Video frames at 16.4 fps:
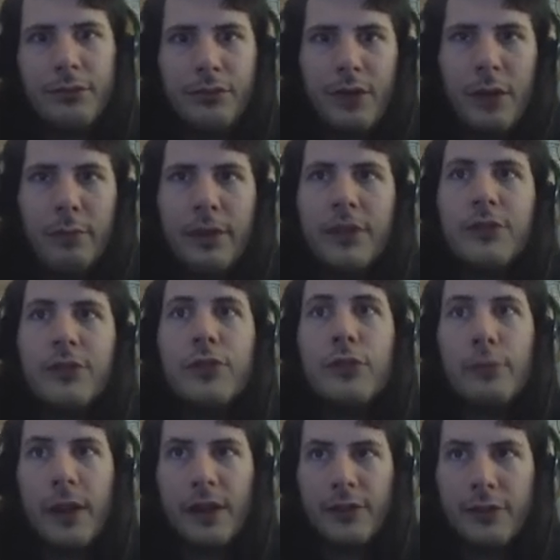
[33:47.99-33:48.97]
a bit too
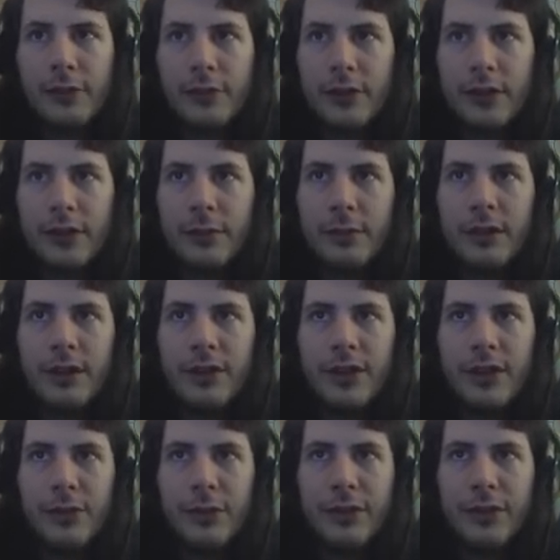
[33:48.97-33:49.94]
Metroid, because
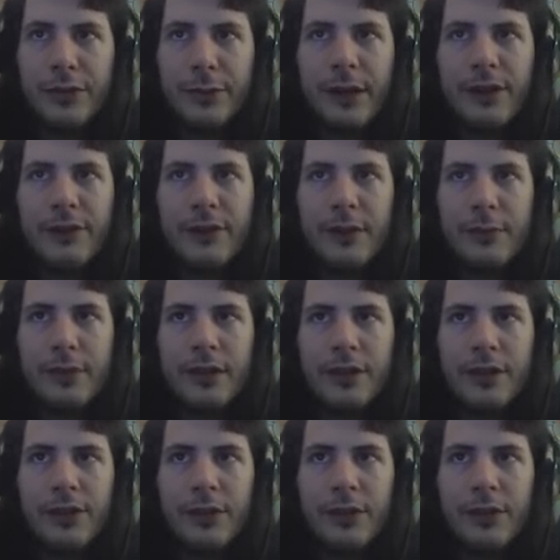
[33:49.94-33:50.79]
that's what the space jump is.